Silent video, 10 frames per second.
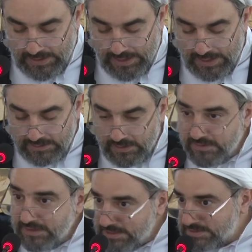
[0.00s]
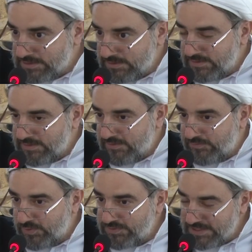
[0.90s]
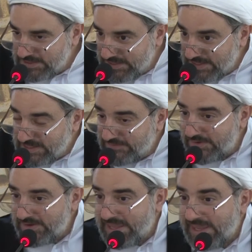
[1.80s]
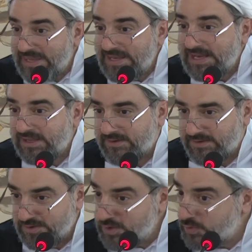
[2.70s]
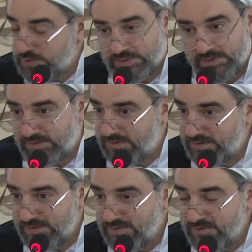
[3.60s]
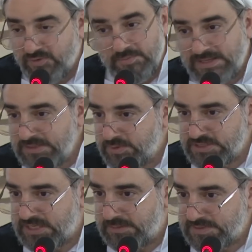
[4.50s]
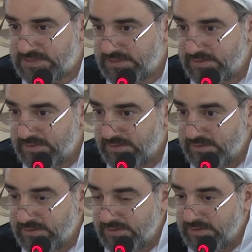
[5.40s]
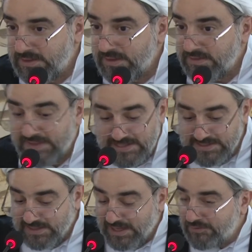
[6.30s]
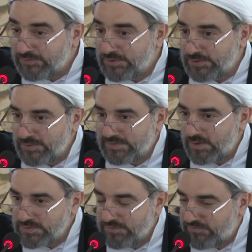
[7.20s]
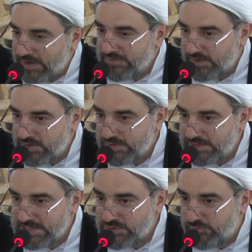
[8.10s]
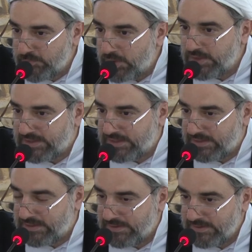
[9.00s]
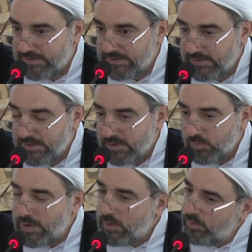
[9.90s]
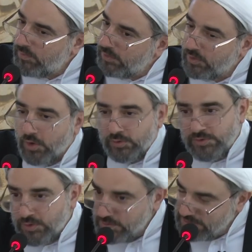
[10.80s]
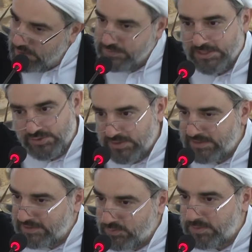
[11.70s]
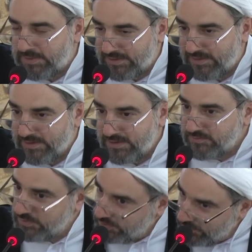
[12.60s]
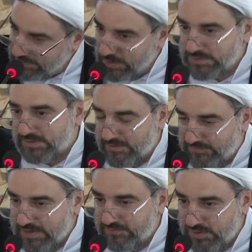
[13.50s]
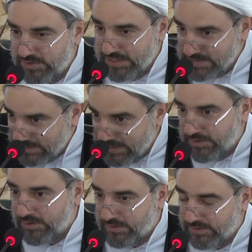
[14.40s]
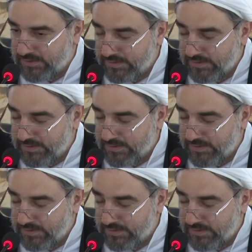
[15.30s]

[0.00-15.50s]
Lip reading: And this, therefore, this is a very alien notion for many Muslims. This, after 2,500 years of monarchy, where God knows how they treated women for 2,500 years in Iran.